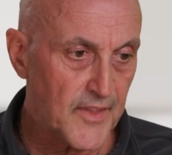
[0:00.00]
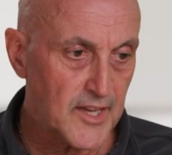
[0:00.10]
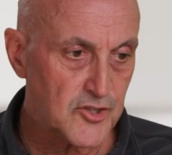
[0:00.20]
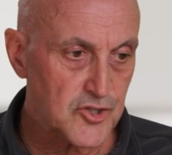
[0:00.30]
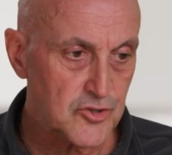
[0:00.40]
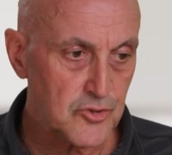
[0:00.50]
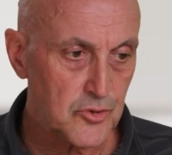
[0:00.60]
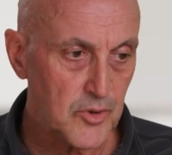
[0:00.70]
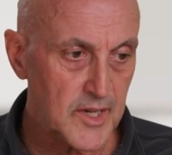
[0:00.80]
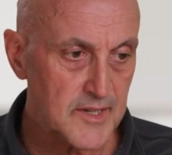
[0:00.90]
they
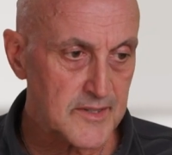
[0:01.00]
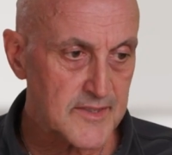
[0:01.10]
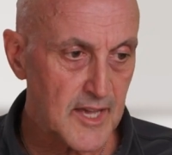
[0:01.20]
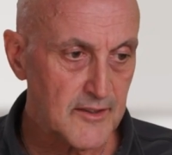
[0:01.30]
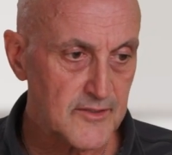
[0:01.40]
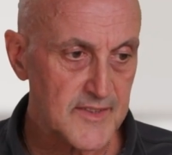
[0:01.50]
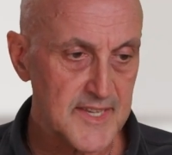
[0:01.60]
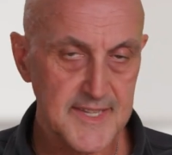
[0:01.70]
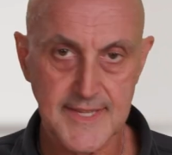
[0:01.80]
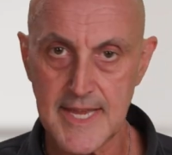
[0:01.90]
do is they
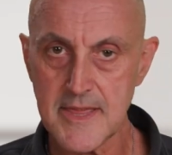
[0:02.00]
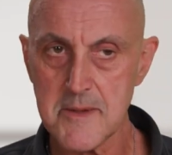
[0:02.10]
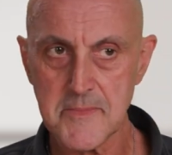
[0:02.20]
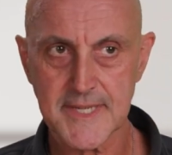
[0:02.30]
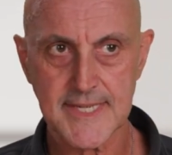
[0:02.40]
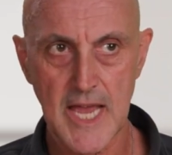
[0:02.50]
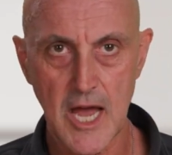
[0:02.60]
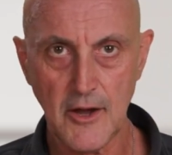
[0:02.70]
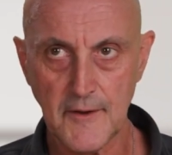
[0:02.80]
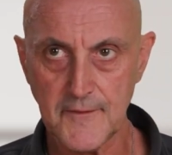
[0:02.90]
see
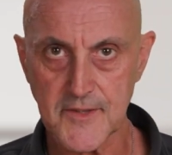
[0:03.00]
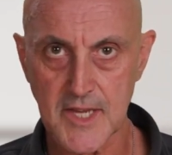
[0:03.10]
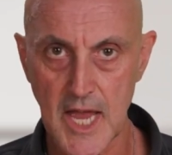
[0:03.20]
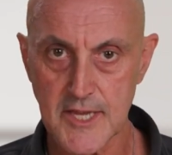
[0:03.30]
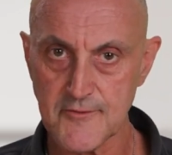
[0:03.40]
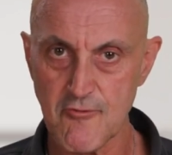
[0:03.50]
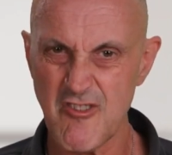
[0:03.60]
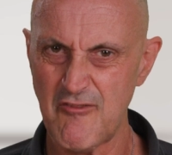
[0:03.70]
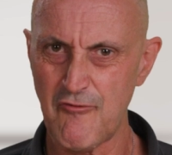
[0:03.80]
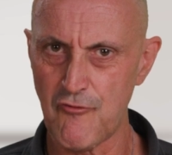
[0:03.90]
themselves as
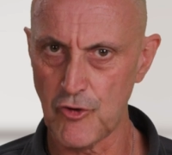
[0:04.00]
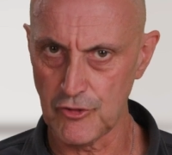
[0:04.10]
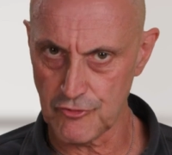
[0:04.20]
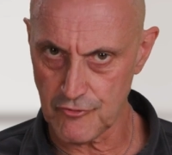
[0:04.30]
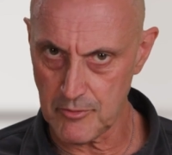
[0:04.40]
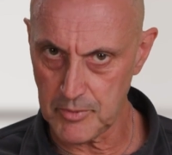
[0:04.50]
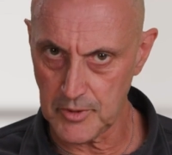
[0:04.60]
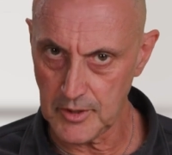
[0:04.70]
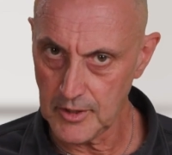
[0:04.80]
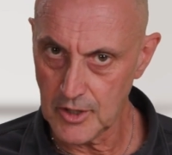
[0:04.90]
very
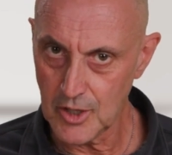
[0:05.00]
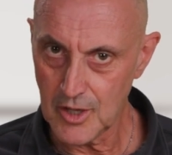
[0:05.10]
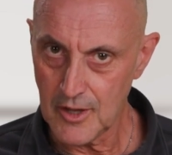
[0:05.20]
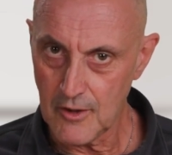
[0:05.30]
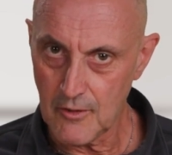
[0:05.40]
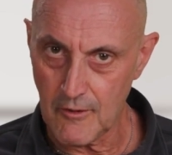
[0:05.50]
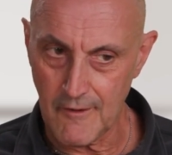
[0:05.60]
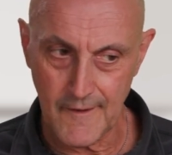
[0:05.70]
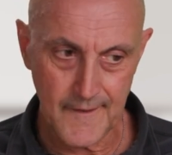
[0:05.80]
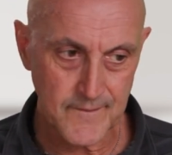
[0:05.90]
vulnerable,
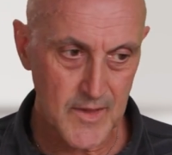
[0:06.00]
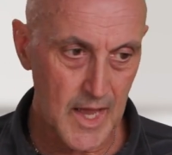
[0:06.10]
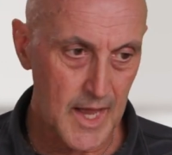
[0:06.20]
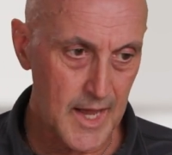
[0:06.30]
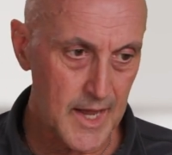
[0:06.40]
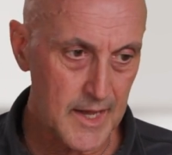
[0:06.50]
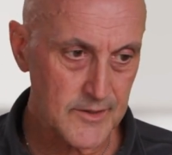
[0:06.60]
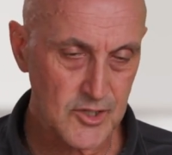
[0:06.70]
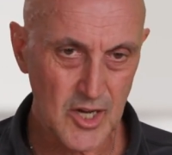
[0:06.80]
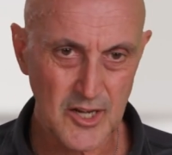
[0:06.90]
right?
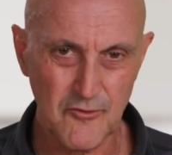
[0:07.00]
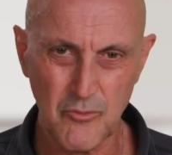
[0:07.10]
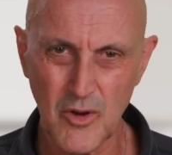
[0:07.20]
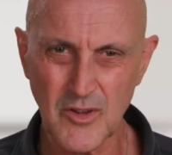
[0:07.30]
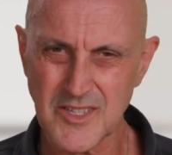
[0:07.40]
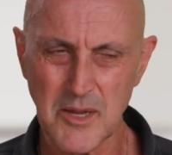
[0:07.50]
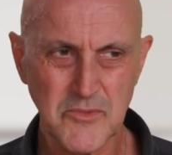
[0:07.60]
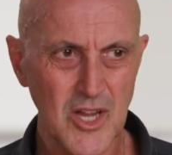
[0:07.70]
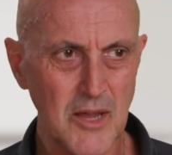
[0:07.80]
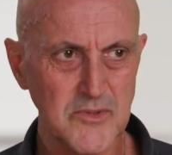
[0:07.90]
And kind of
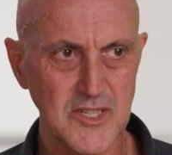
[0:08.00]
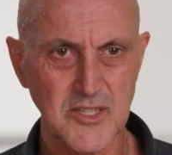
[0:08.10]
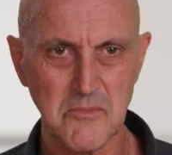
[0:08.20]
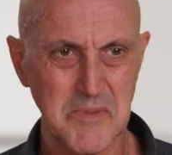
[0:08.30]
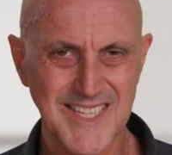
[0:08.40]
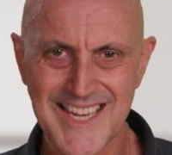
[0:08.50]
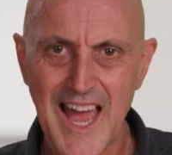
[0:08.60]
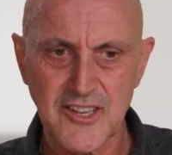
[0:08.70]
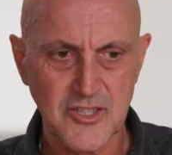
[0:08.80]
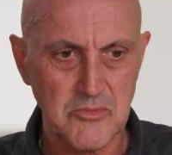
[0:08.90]
sometimes it's a bit
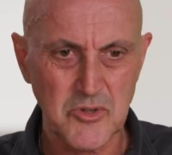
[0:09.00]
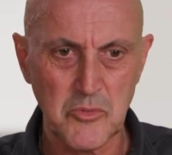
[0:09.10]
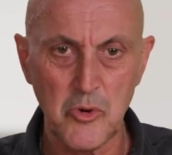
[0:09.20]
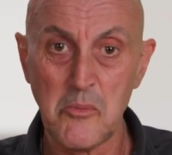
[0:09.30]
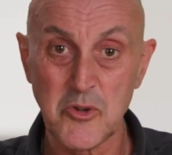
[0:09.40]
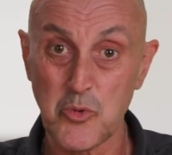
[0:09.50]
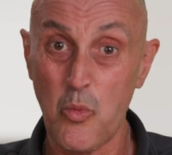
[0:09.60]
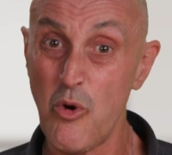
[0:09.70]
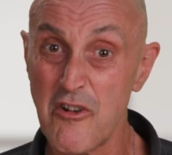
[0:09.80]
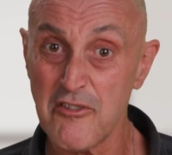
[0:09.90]
sad, sometimes almost
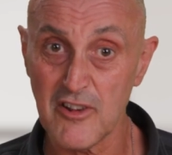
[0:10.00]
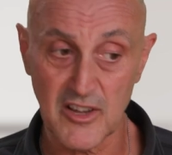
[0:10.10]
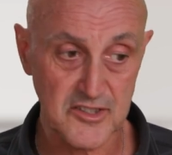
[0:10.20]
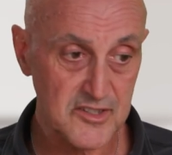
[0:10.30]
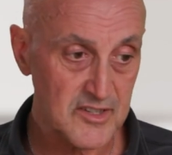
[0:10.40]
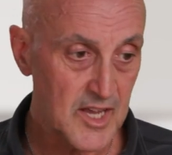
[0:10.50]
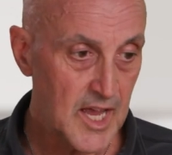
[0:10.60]
worthless.